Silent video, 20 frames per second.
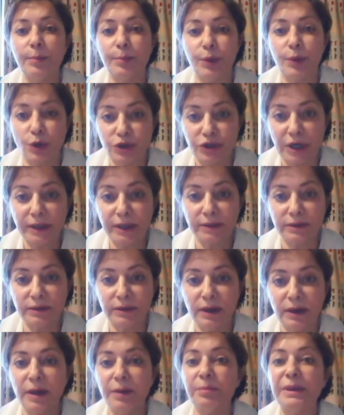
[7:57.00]
project,
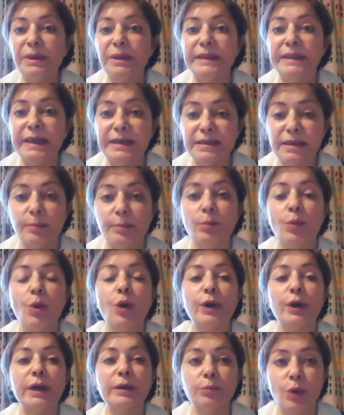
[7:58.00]
building
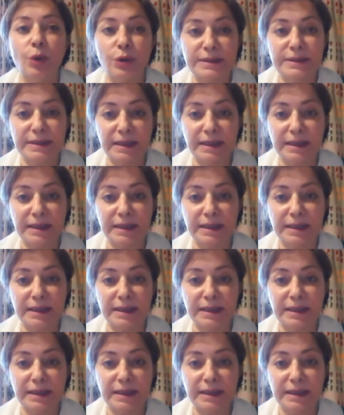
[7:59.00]
more and more